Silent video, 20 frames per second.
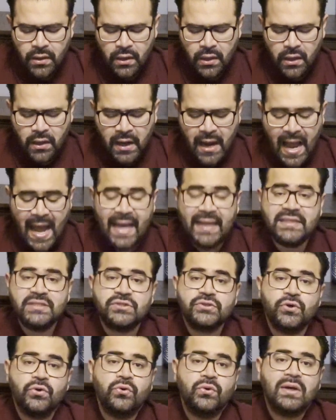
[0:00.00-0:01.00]

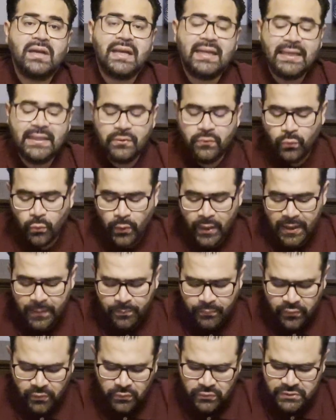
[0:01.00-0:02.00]
ISO clean whey
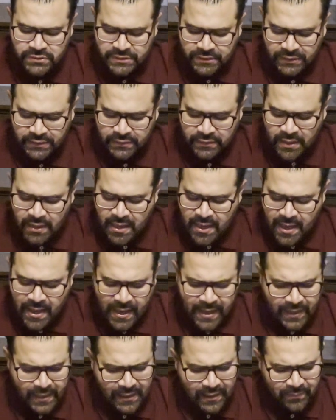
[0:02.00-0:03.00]
protein,
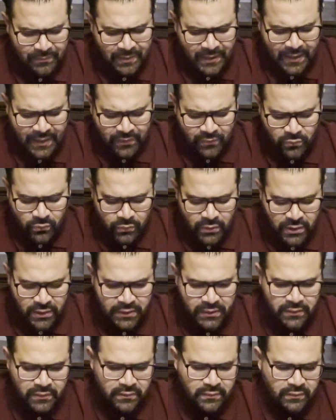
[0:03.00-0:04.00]
and I'm like,
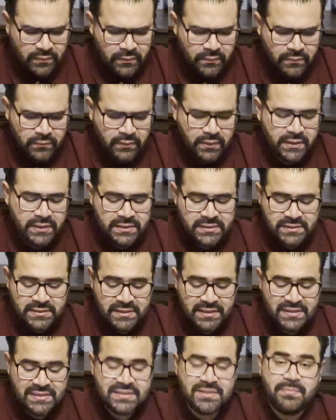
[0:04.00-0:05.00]
what is
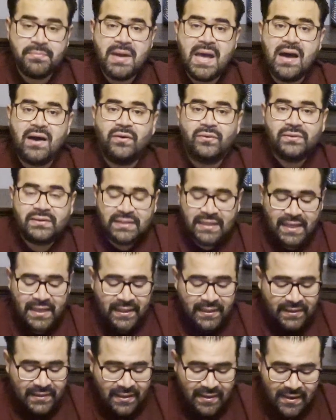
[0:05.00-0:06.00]
this about?
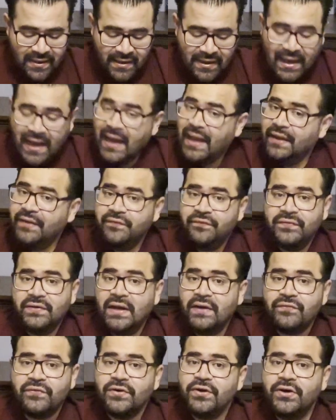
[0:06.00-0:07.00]
Like, I've
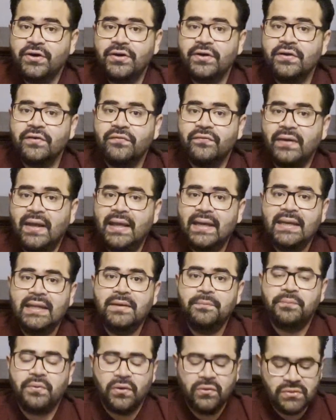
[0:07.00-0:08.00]
never heard of
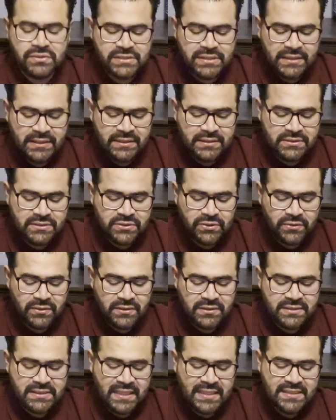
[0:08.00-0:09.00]
any protein
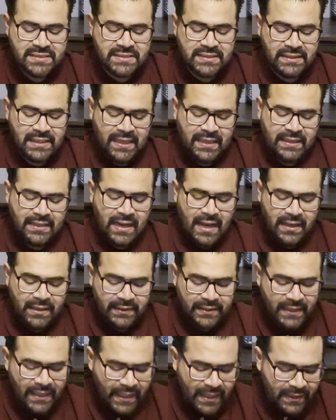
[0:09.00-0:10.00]
tasting like cotton
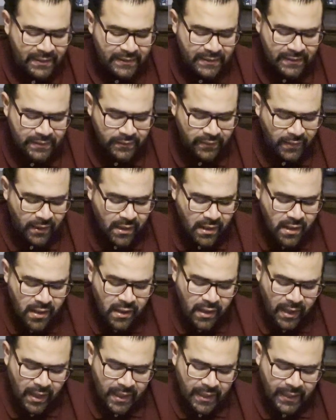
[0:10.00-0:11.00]
candy,
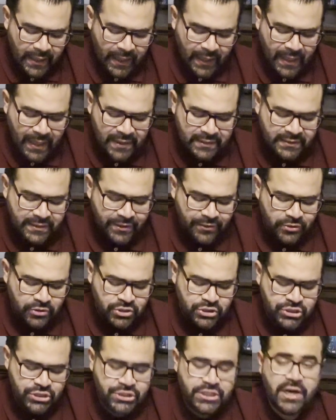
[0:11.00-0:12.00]
and I got their
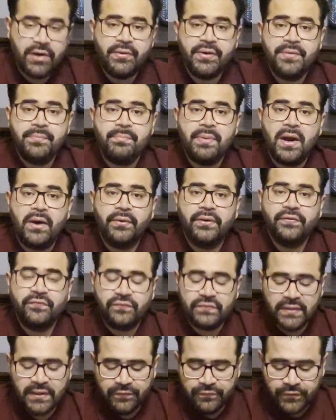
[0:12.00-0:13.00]
cherry berry
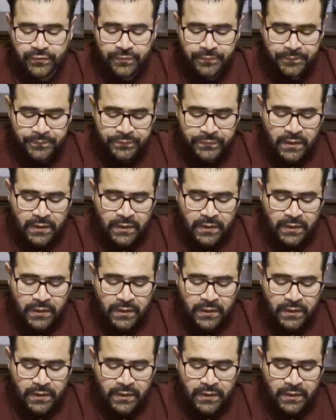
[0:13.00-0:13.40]
flavor.